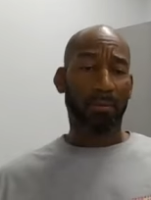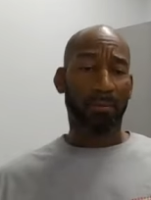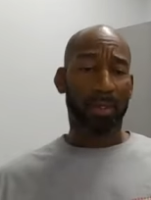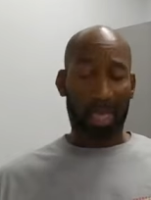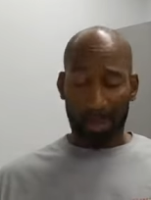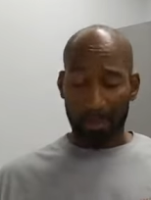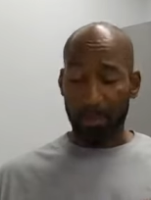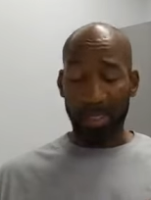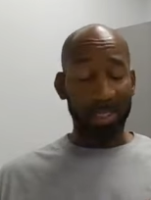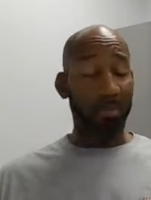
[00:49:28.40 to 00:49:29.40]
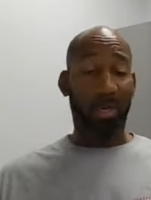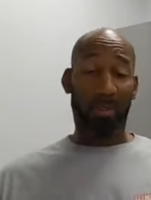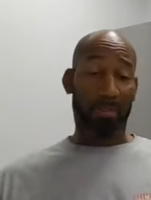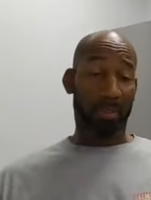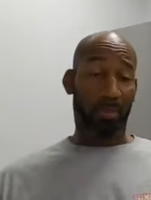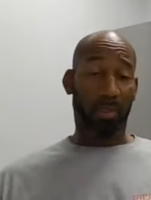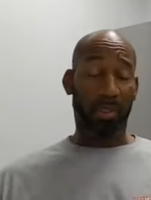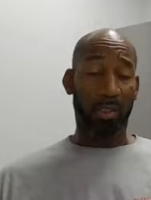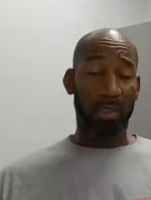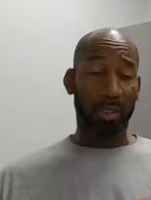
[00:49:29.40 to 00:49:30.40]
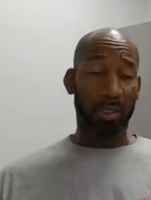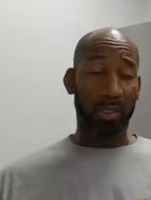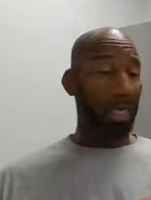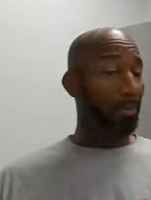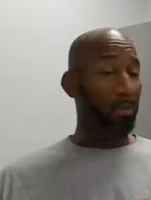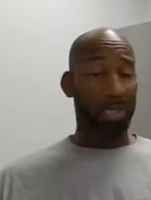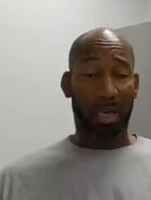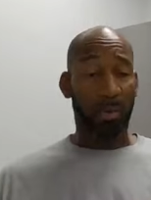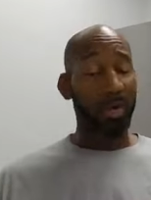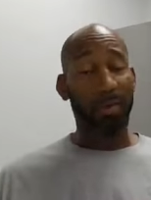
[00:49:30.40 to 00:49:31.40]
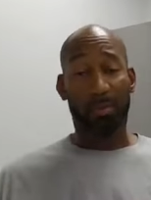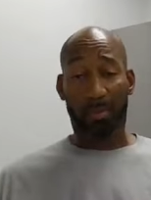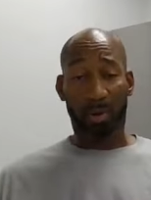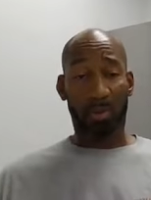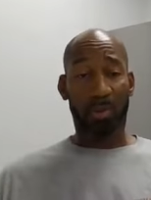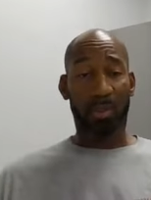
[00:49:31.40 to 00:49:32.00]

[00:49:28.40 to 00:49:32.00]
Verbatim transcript: There's a lot of people that didn't wake up this morning. A lot of people is not gonna wake up tomorrow.